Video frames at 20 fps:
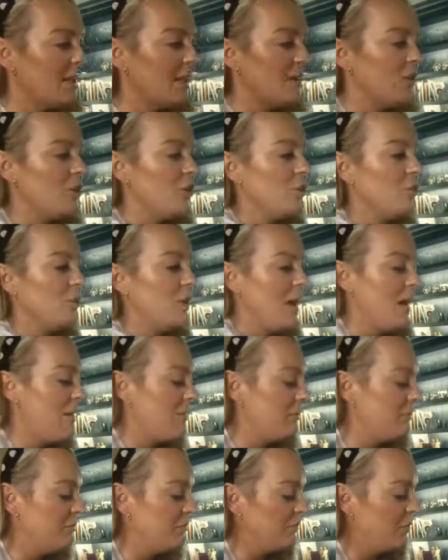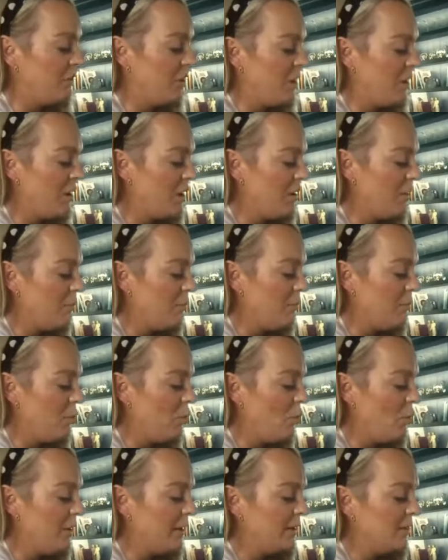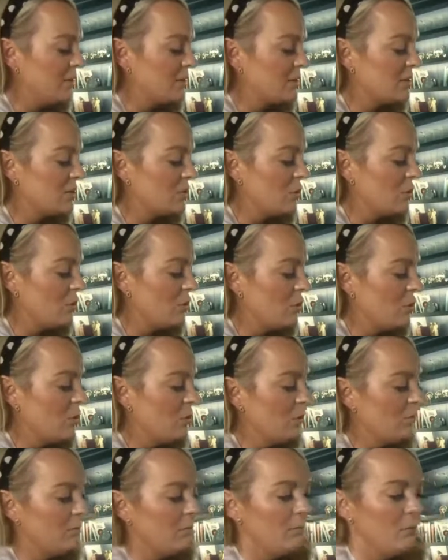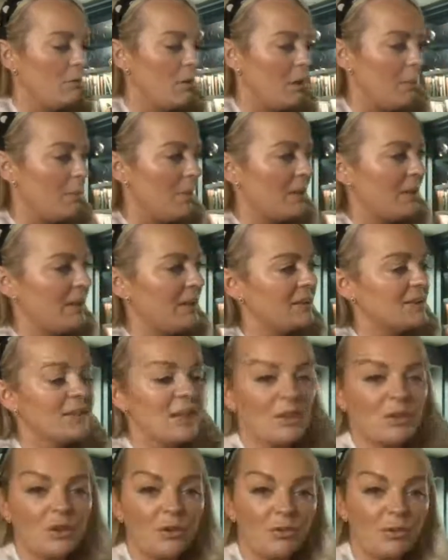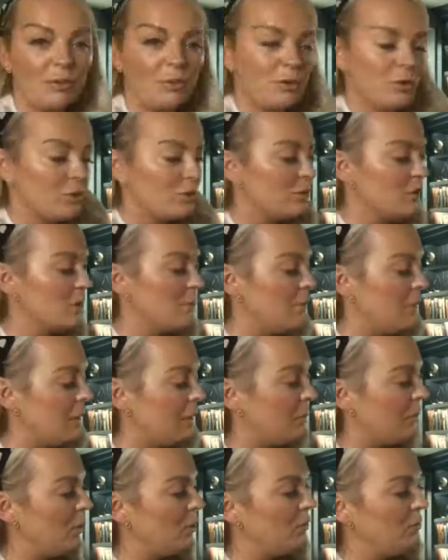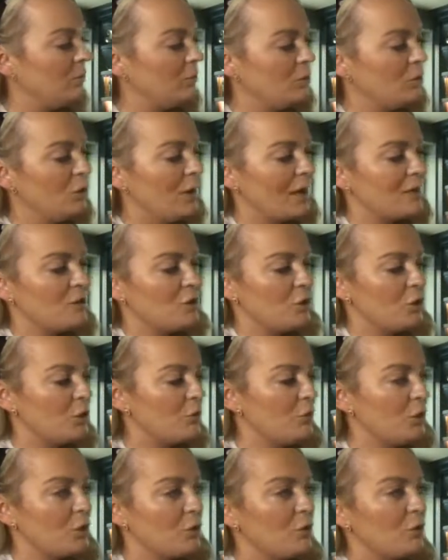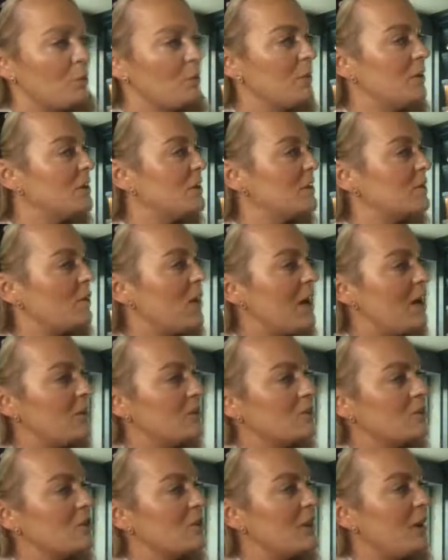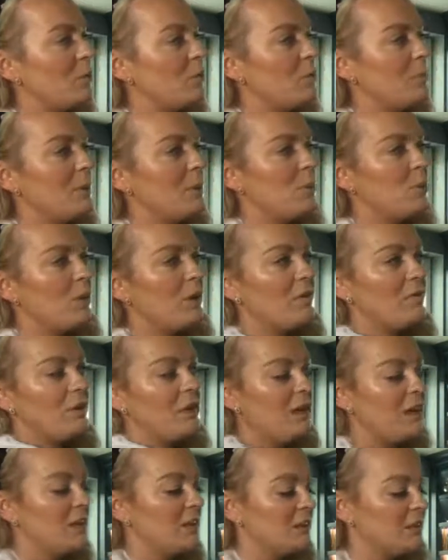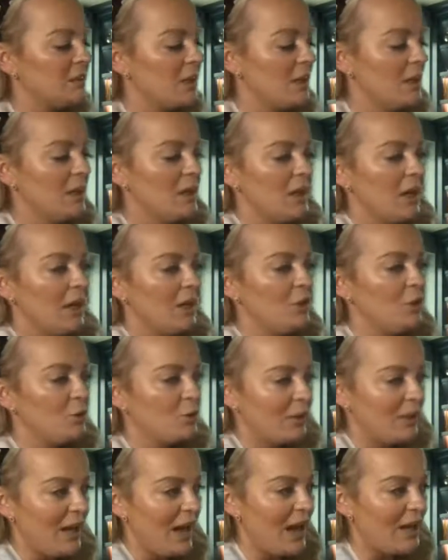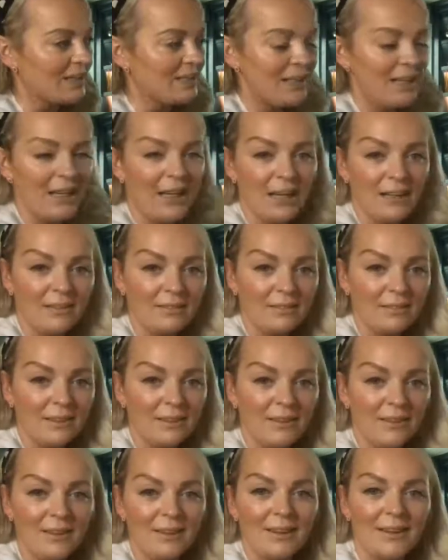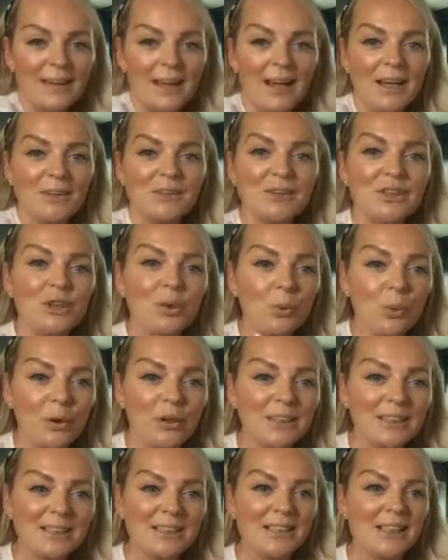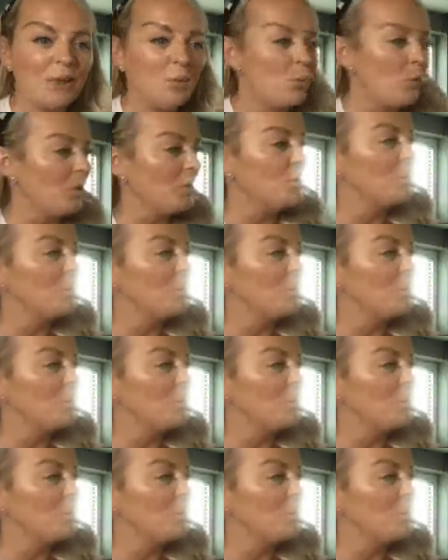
and you get points or money, etc., for recruiting people, you add on your recruitment as well. So that would be one of these, and you can add it in. Yeah. So you want to see what